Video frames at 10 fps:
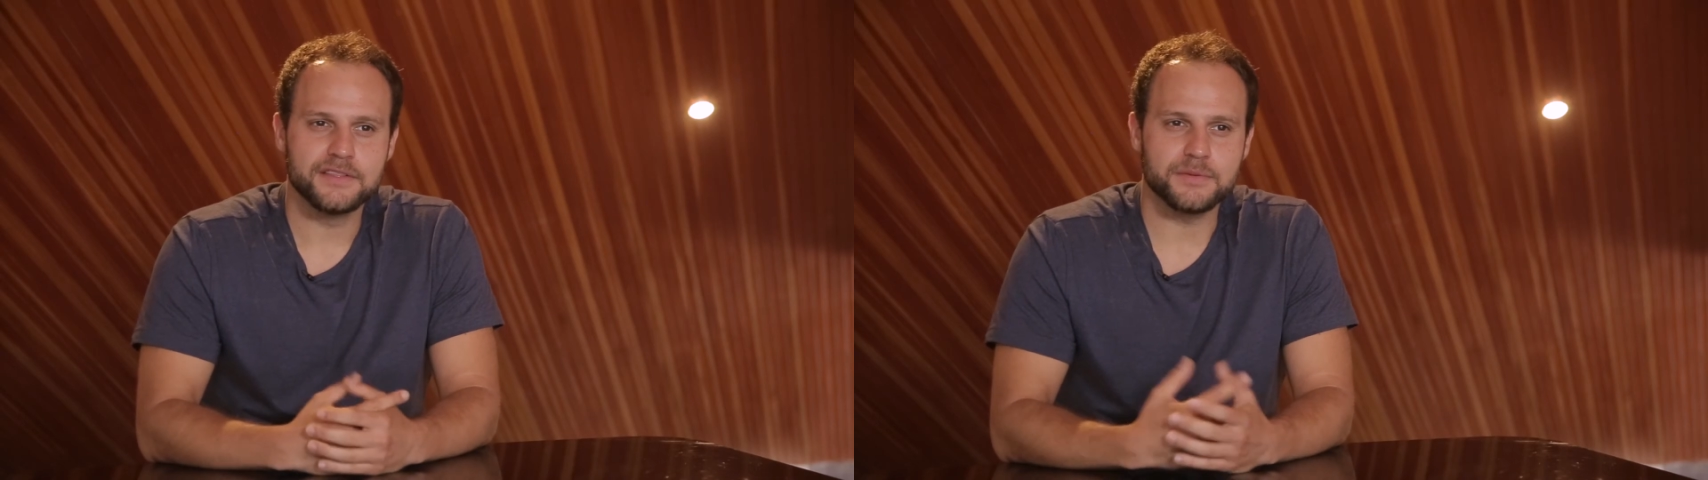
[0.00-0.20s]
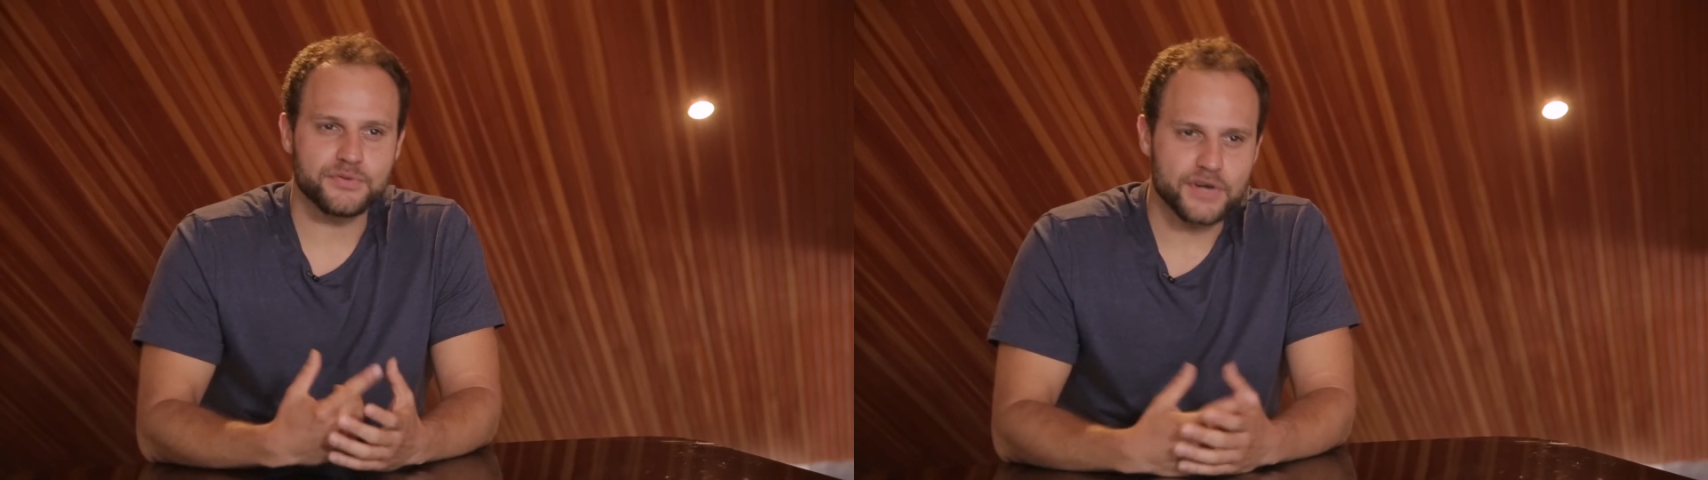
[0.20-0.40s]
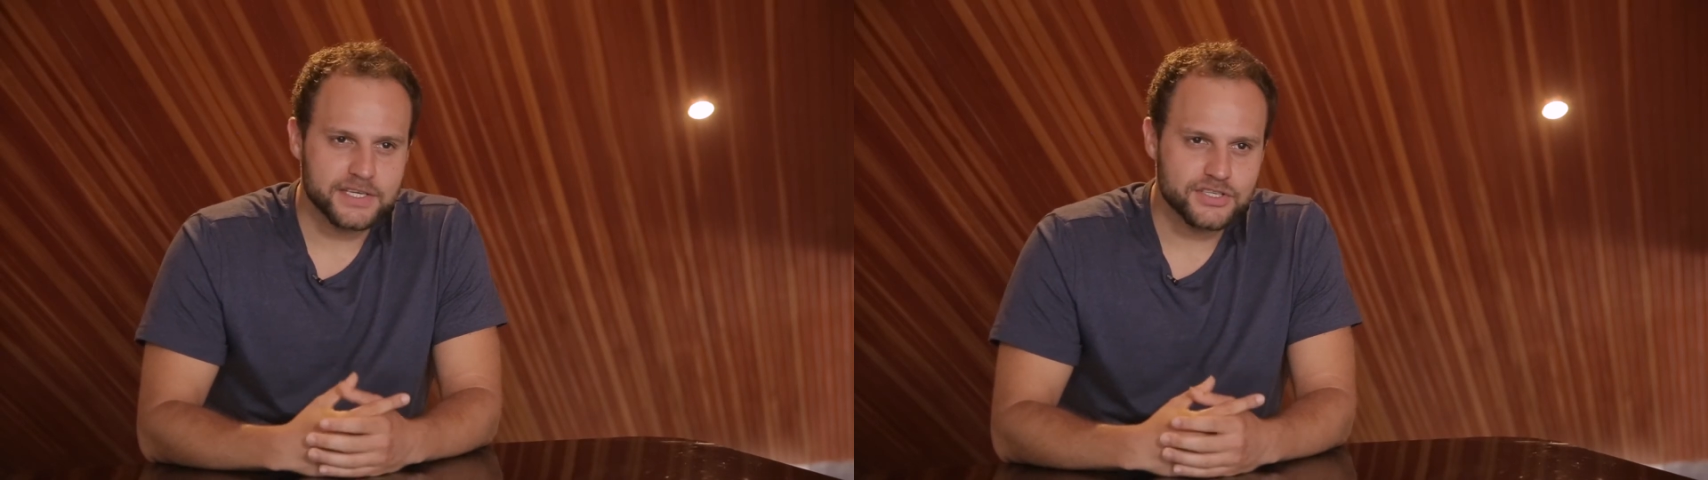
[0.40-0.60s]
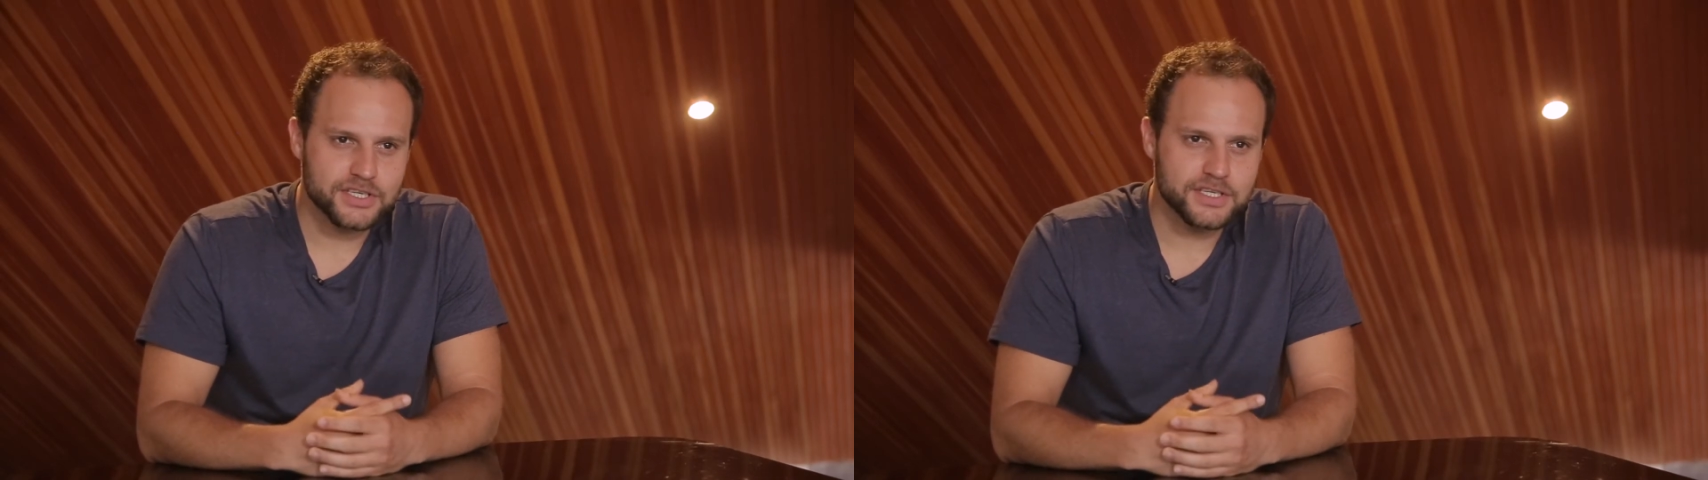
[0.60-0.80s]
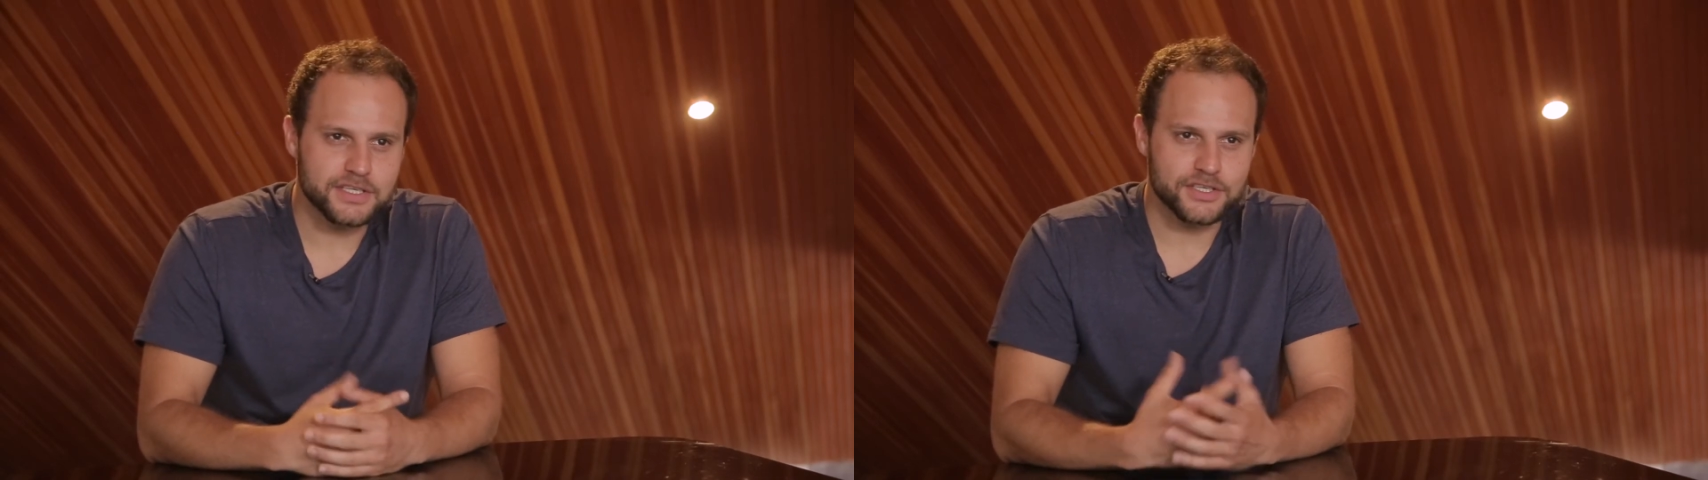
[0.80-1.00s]
the
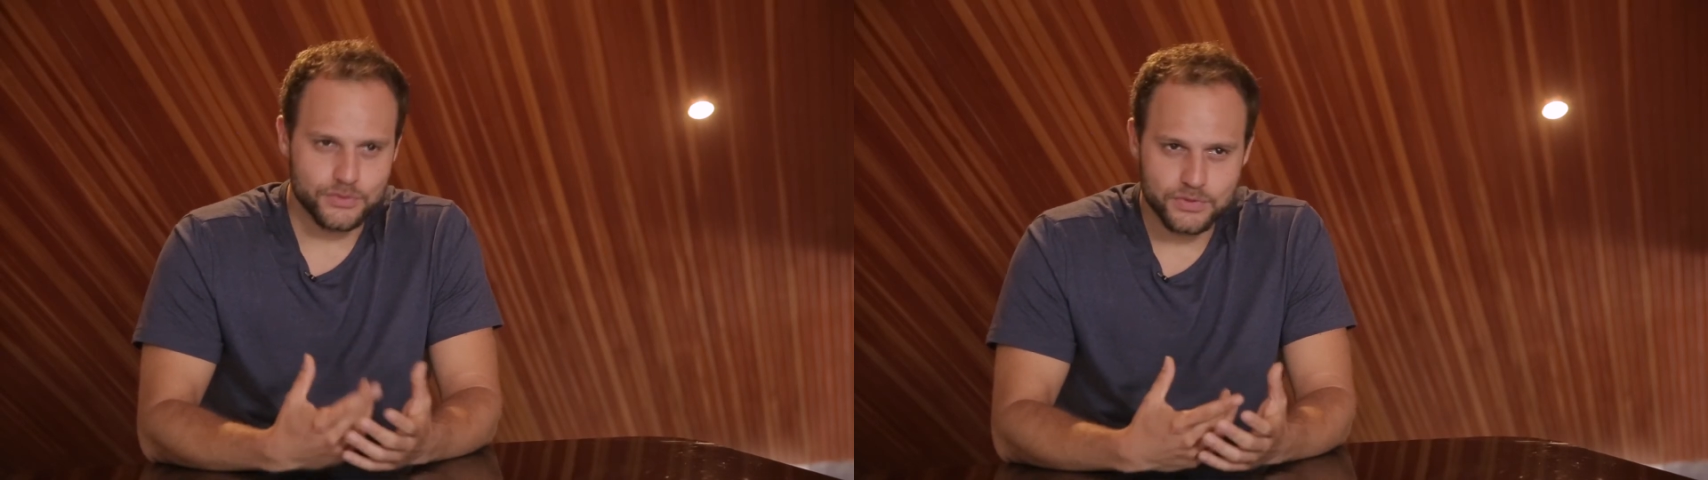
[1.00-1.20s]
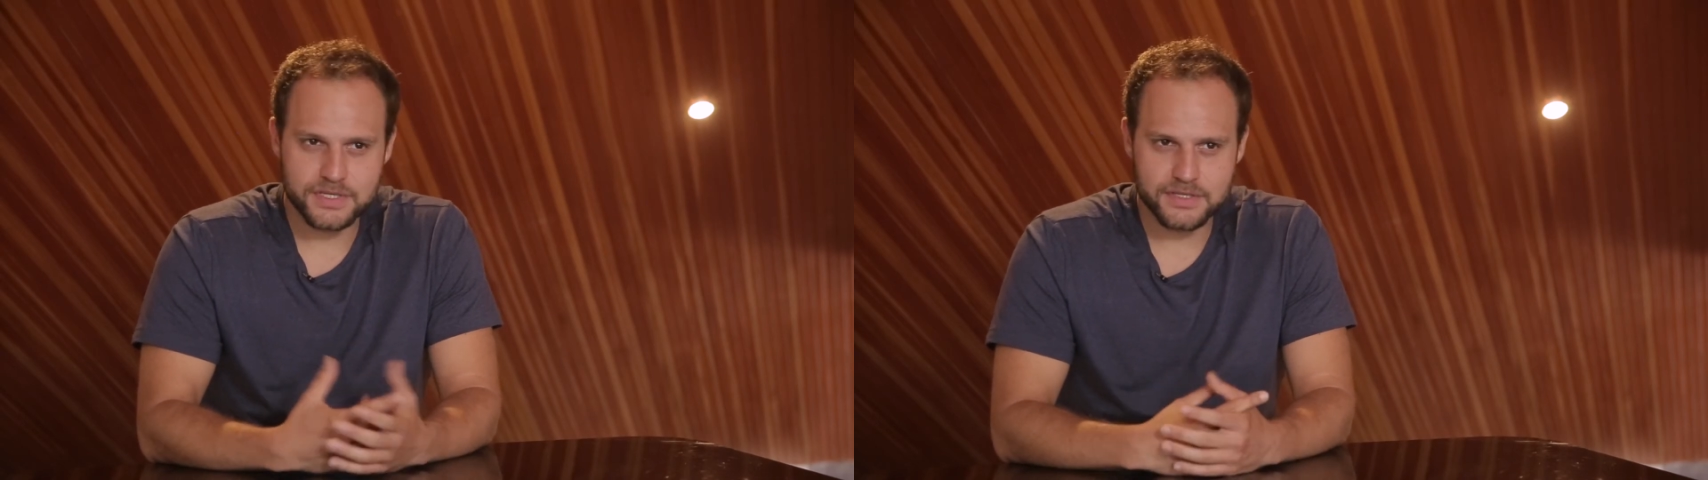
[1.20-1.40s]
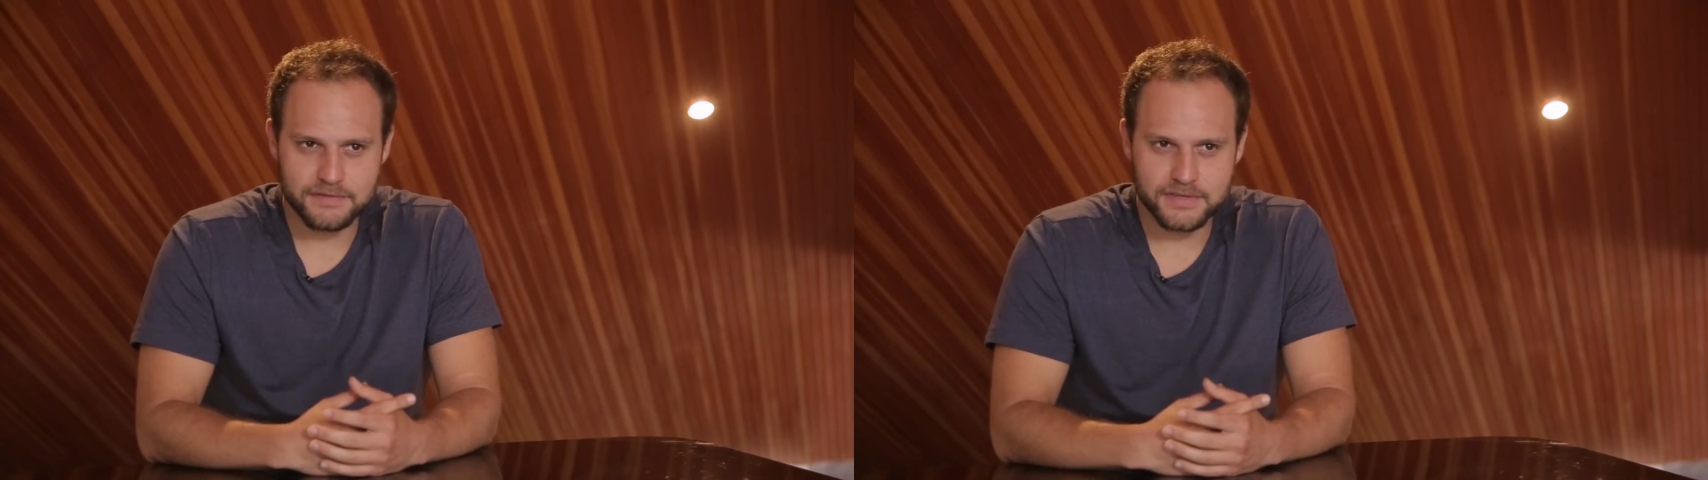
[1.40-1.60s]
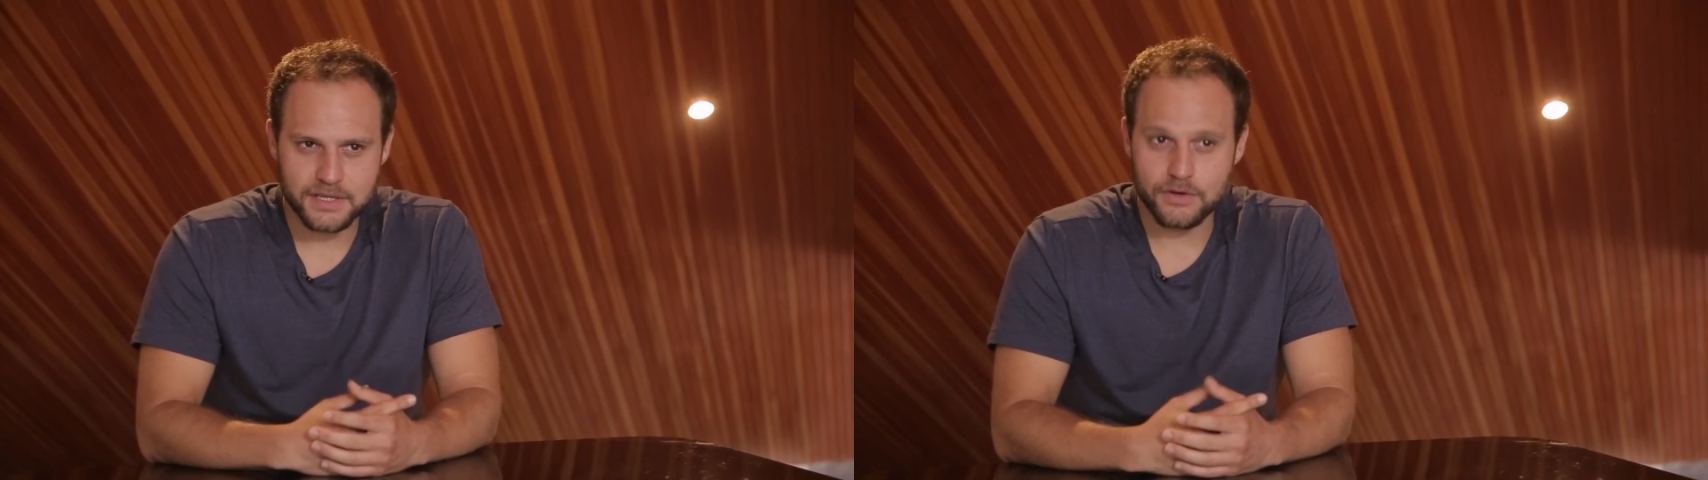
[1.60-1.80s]
pressure, the usage of it,